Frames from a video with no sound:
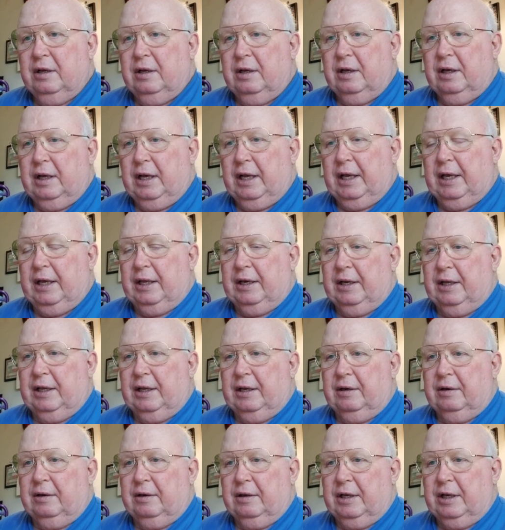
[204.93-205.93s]
And
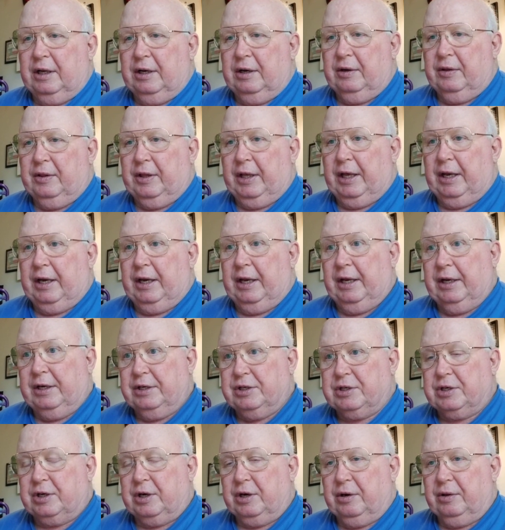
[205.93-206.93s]
then, that
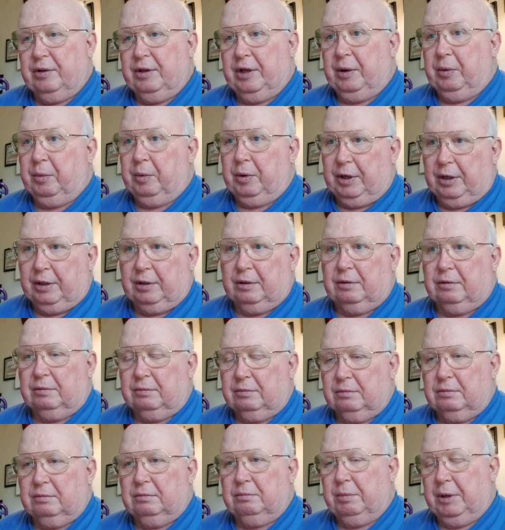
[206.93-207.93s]
next year they wouldn't
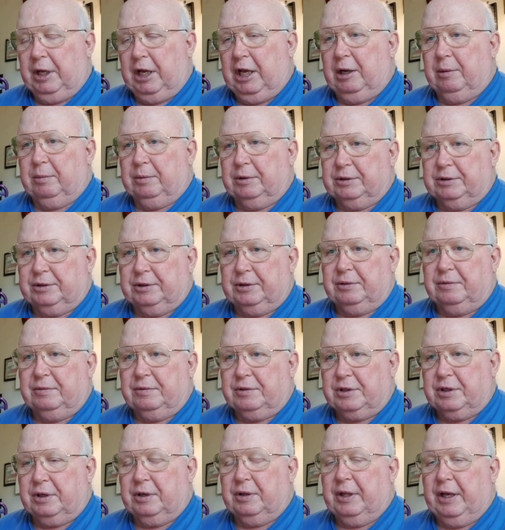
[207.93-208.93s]
be able to.
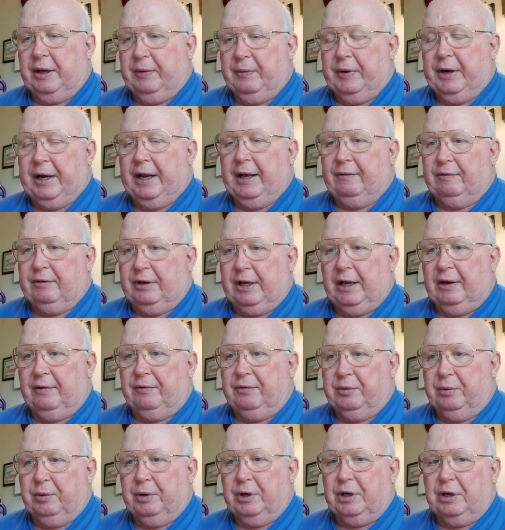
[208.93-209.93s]
So they would have to have
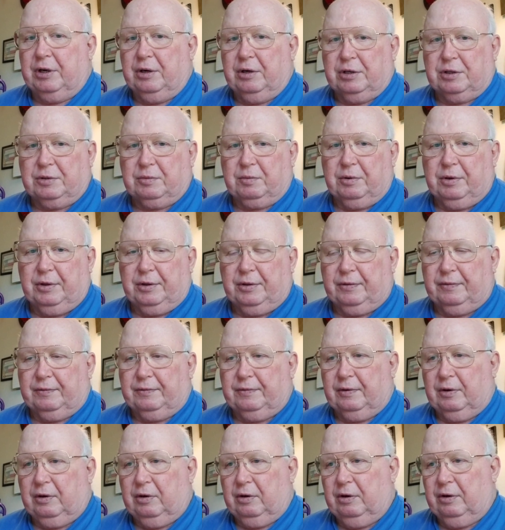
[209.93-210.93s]
3 years worth of
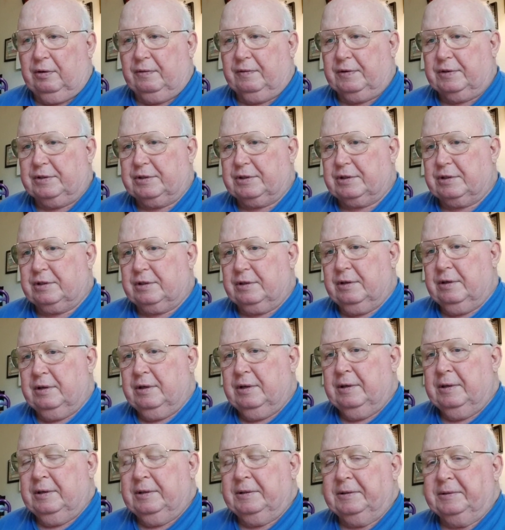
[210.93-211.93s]
harvest.
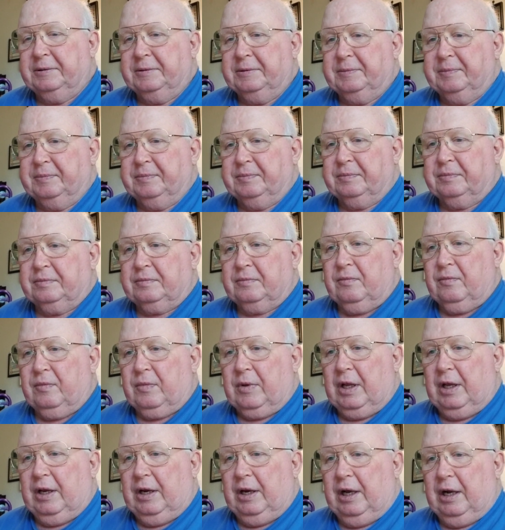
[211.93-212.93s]

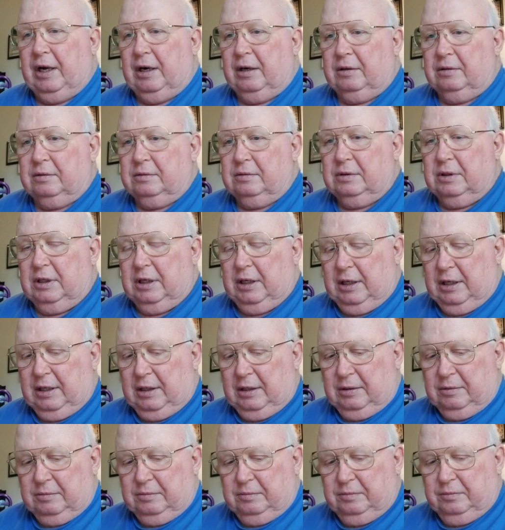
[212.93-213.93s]
Now,
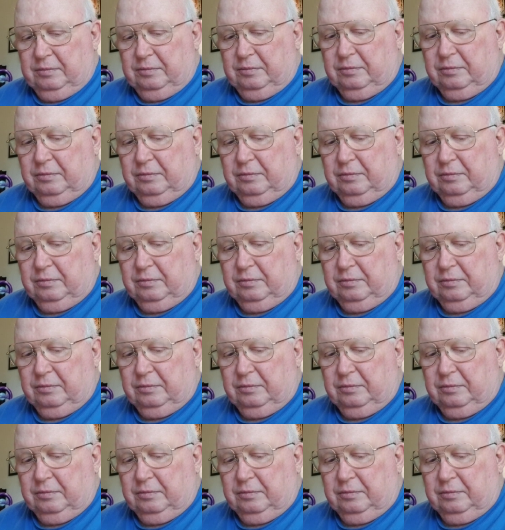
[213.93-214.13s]
and